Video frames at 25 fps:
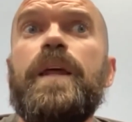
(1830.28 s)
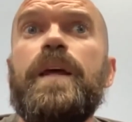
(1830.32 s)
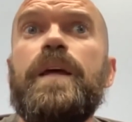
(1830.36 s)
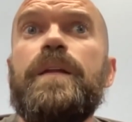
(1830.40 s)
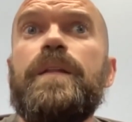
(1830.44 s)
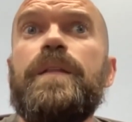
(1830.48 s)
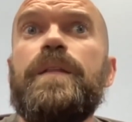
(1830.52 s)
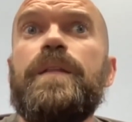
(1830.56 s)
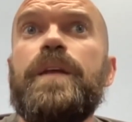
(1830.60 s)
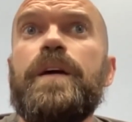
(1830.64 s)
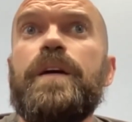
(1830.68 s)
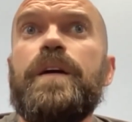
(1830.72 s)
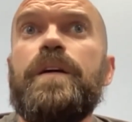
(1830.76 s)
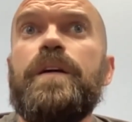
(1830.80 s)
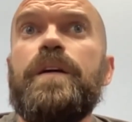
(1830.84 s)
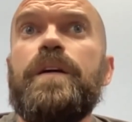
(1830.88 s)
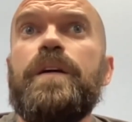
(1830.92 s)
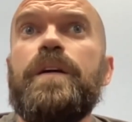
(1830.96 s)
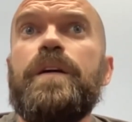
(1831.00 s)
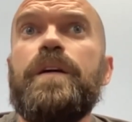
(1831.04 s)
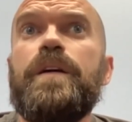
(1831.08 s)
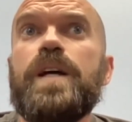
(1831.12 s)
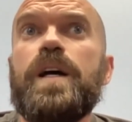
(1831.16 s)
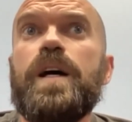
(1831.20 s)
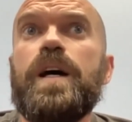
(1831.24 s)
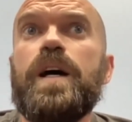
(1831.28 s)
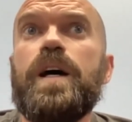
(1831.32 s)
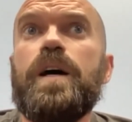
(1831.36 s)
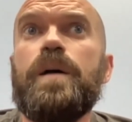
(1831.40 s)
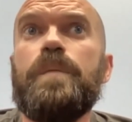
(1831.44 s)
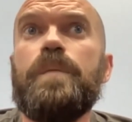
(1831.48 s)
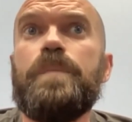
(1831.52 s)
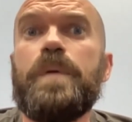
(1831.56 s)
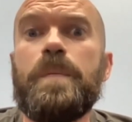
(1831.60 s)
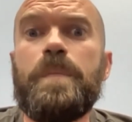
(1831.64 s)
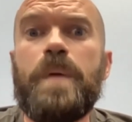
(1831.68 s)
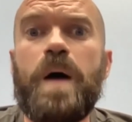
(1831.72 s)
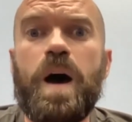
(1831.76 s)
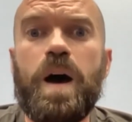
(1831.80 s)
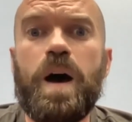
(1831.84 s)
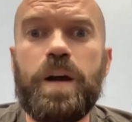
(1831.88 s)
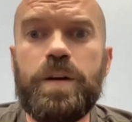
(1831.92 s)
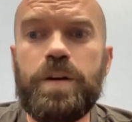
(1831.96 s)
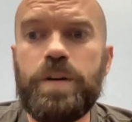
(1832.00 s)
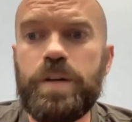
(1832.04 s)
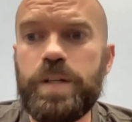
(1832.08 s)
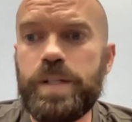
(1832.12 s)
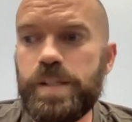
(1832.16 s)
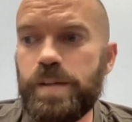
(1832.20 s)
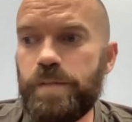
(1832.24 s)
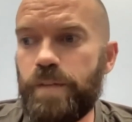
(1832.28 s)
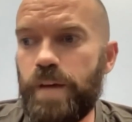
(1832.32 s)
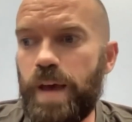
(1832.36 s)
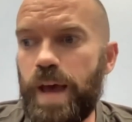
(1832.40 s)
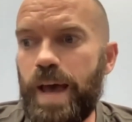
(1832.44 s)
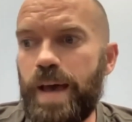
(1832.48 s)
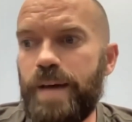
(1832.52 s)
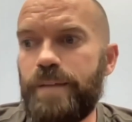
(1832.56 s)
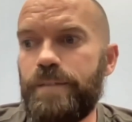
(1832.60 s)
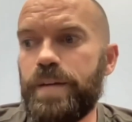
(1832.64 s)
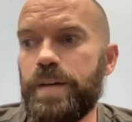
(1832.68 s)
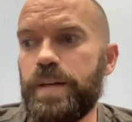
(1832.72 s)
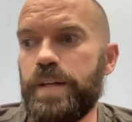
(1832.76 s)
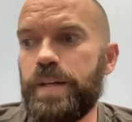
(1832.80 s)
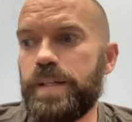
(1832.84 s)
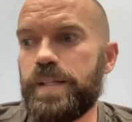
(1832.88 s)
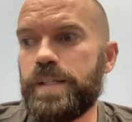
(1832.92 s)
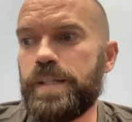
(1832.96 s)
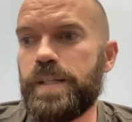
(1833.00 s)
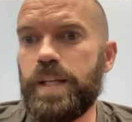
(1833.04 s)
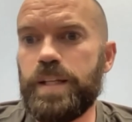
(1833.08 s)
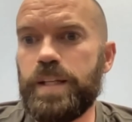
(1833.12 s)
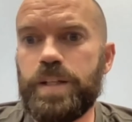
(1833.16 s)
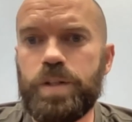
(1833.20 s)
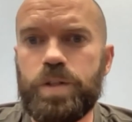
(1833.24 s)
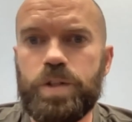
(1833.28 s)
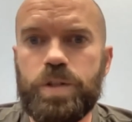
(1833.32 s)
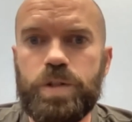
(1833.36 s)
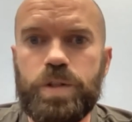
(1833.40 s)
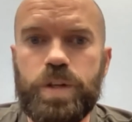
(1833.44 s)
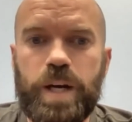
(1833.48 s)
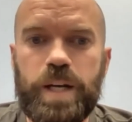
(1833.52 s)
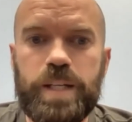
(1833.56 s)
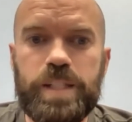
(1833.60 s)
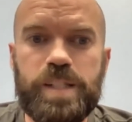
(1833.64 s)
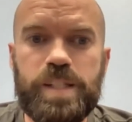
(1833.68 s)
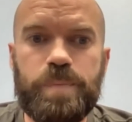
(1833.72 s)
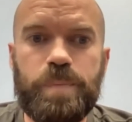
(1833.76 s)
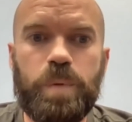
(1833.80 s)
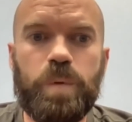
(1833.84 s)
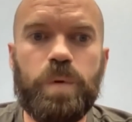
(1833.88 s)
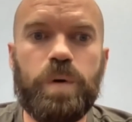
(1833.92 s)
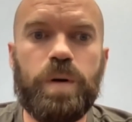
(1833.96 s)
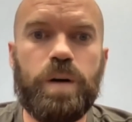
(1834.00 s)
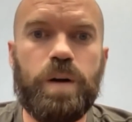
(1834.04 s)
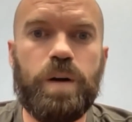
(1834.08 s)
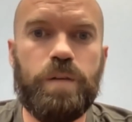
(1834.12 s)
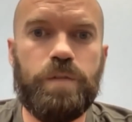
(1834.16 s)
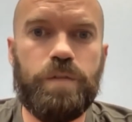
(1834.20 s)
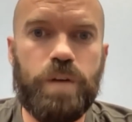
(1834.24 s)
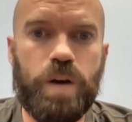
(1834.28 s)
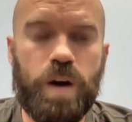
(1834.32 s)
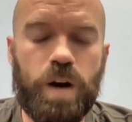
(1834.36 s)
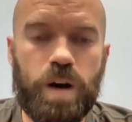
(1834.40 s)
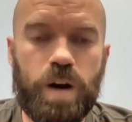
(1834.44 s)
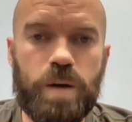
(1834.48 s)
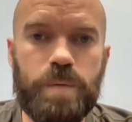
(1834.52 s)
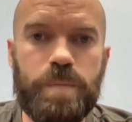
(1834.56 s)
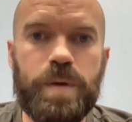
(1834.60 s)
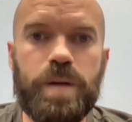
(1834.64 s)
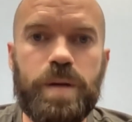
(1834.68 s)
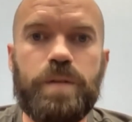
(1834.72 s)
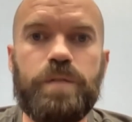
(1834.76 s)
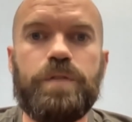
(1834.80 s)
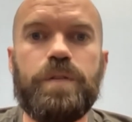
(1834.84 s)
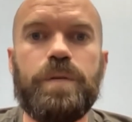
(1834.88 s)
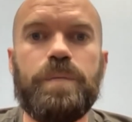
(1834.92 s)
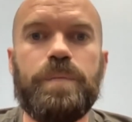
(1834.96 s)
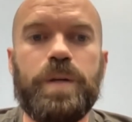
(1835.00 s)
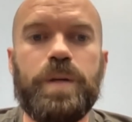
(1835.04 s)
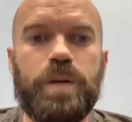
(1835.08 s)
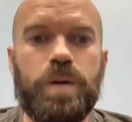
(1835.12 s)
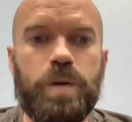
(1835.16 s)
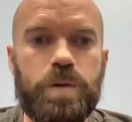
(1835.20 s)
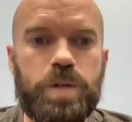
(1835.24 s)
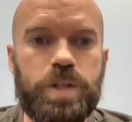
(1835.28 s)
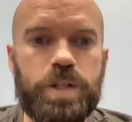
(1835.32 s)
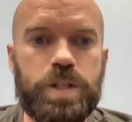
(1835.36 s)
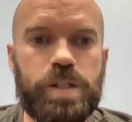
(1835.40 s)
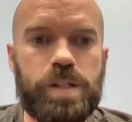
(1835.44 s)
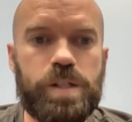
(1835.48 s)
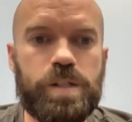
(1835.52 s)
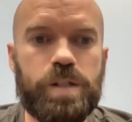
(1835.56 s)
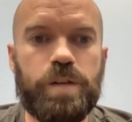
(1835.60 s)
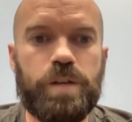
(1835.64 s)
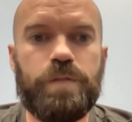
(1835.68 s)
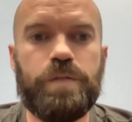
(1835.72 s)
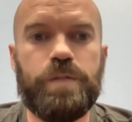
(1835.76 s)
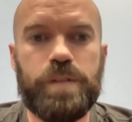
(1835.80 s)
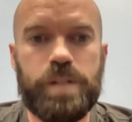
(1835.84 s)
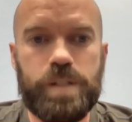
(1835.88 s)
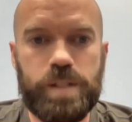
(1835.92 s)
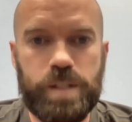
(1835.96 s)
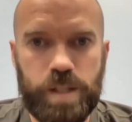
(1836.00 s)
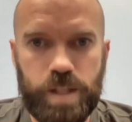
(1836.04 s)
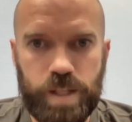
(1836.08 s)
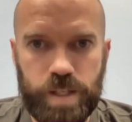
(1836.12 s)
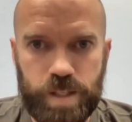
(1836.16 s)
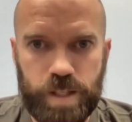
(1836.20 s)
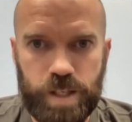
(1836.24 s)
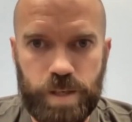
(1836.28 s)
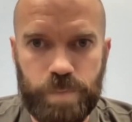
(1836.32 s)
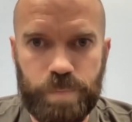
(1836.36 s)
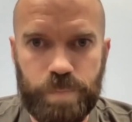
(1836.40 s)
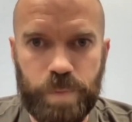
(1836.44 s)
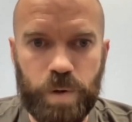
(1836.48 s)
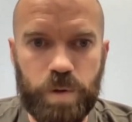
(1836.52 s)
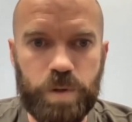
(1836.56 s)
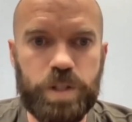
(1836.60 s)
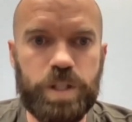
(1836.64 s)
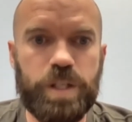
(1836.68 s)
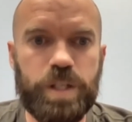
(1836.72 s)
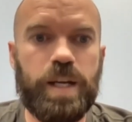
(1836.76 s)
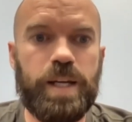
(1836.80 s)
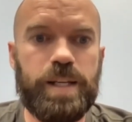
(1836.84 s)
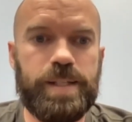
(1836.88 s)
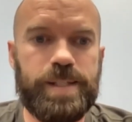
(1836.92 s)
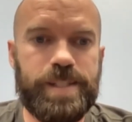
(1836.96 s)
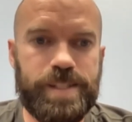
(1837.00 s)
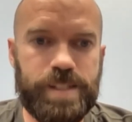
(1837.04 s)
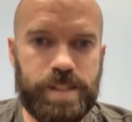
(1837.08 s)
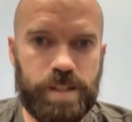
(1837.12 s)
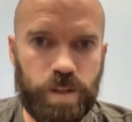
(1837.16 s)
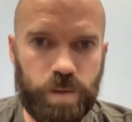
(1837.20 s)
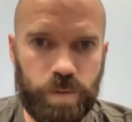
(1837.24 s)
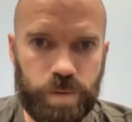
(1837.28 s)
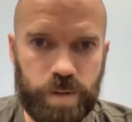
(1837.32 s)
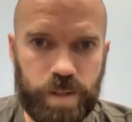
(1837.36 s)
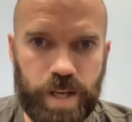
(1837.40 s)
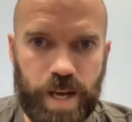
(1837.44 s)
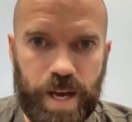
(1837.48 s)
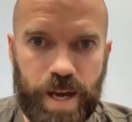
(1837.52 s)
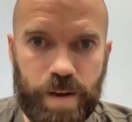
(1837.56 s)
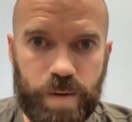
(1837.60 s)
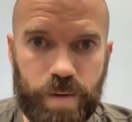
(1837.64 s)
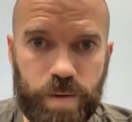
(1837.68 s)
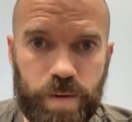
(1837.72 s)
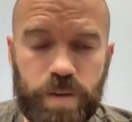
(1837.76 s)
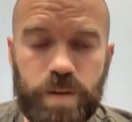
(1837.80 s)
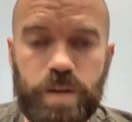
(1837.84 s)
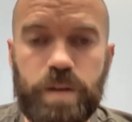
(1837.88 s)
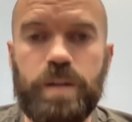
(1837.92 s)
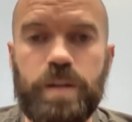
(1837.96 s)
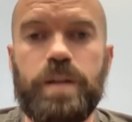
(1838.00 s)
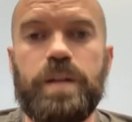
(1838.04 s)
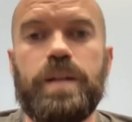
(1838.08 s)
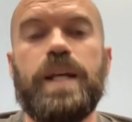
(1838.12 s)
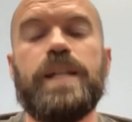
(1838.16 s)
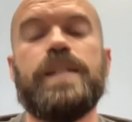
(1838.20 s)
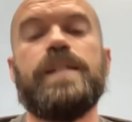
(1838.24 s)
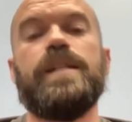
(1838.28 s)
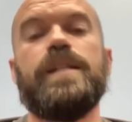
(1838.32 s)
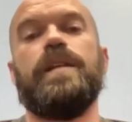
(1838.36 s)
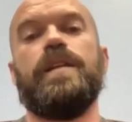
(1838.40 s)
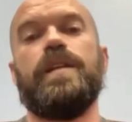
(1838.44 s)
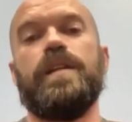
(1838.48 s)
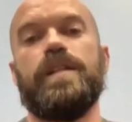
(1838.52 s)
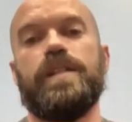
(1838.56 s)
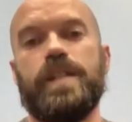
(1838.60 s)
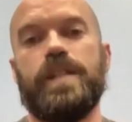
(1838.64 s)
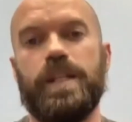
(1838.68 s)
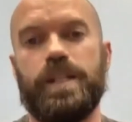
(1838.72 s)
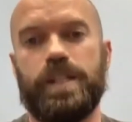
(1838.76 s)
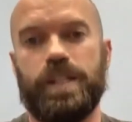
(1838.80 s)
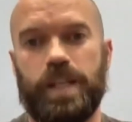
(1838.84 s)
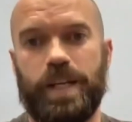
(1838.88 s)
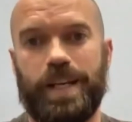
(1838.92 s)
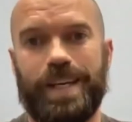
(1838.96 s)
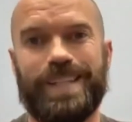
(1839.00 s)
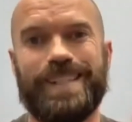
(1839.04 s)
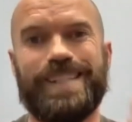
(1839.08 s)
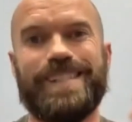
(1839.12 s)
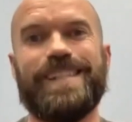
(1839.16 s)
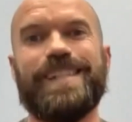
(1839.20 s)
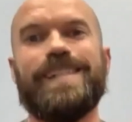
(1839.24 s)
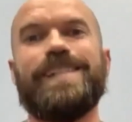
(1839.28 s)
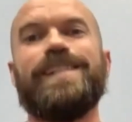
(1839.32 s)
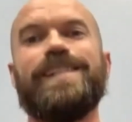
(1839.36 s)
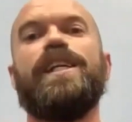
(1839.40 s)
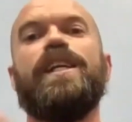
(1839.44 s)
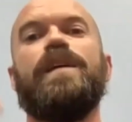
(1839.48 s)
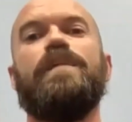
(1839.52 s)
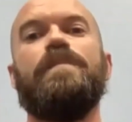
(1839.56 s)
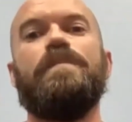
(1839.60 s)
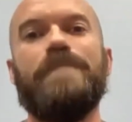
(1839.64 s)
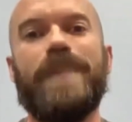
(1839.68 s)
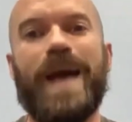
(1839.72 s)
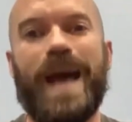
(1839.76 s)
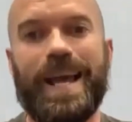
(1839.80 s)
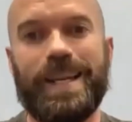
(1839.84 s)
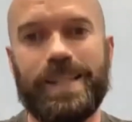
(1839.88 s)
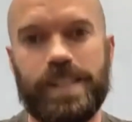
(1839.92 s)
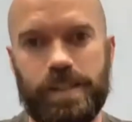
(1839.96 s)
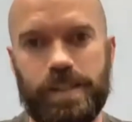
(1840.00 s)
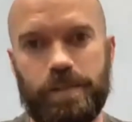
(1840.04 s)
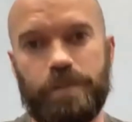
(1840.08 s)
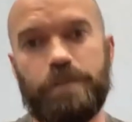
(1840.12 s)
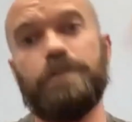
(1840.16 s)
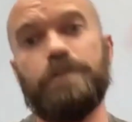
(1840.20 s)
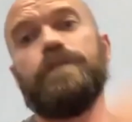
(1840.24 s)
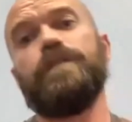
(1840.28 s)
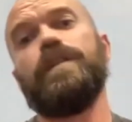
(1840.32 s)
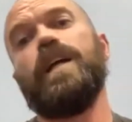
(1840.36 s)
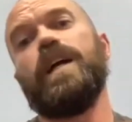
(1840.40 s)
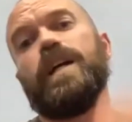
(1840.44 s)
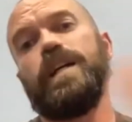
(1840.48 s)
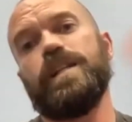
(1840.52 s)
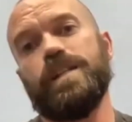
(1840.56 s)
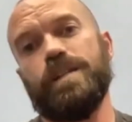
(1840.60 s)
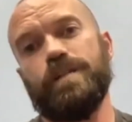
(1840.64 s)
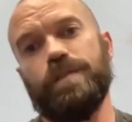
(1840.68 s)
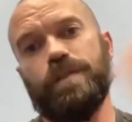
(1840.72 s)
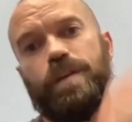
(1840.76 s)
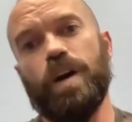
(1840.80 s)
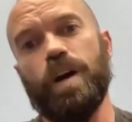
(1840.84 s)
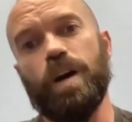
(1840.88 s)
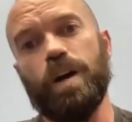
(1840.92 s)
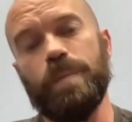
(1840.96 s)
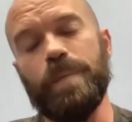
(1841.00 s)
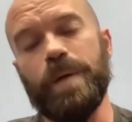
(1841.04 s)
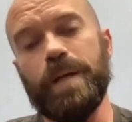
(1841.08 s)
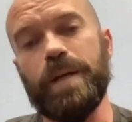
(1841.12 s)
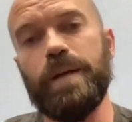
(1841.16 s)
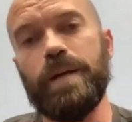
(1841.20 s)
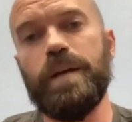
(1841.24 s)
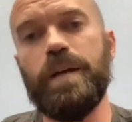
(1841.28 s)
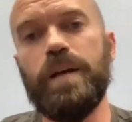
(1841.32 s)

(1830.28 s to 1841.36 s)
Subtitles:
there is a preponderance of evidence that the transport of carbon from the ocean surface to the deep ocean has slowed down. It's an existing massive flux of carbon